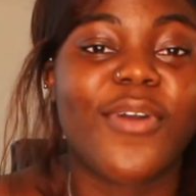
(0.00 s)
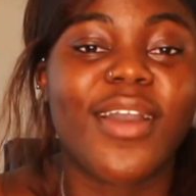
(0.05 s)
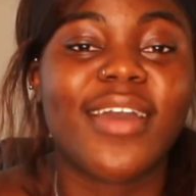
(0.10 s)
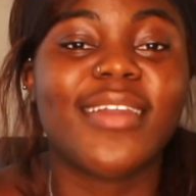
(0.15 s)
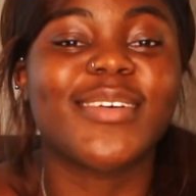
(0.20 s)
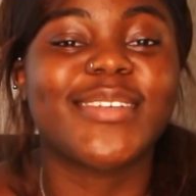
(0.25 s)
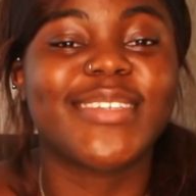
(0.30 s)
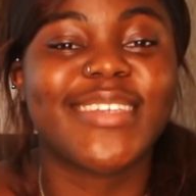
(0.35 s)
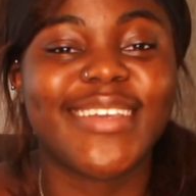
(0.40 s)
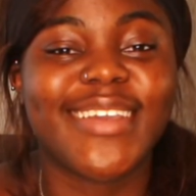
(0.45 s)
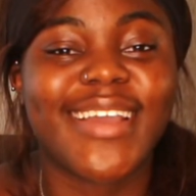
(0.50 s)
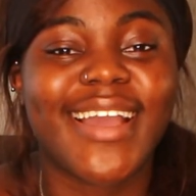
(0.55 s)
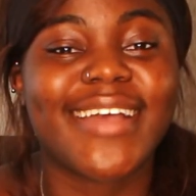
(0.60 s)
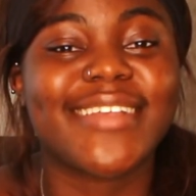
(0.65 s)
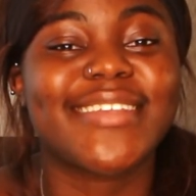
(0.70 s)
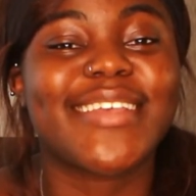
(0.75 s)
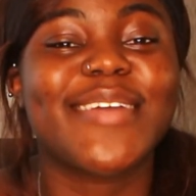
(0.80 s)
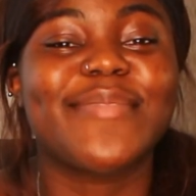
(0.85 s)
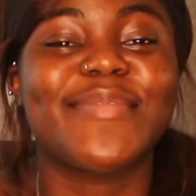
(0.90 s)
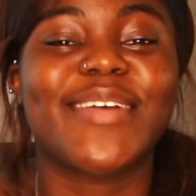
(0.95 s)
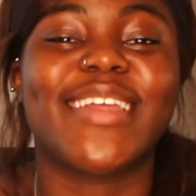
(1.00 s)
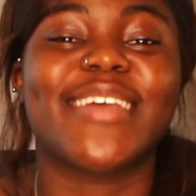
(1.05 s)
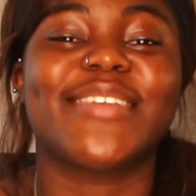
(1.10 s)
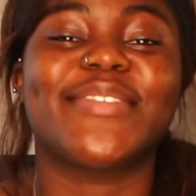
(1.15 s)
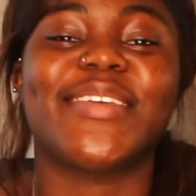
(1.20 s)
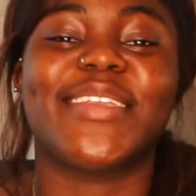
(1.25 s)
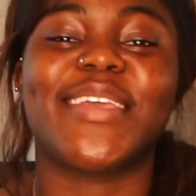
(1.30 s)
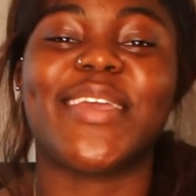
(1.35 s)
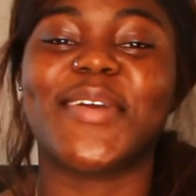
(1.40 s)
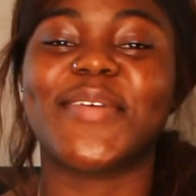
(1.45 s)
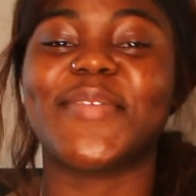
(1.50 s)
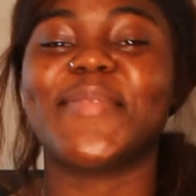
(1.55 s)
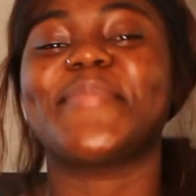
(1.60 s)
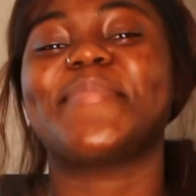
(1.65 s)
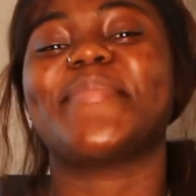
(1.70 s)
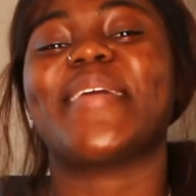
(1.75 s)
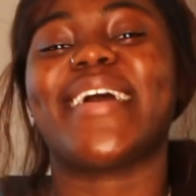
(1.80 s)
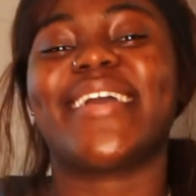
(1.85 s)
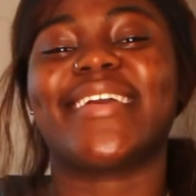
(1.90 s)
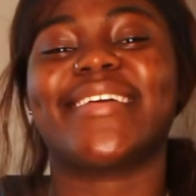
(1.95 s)
and I'll see you guys in my next video.
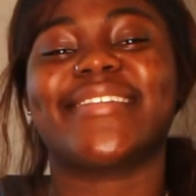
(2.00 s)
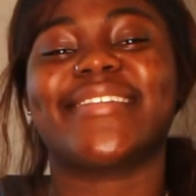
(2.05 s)
Bye.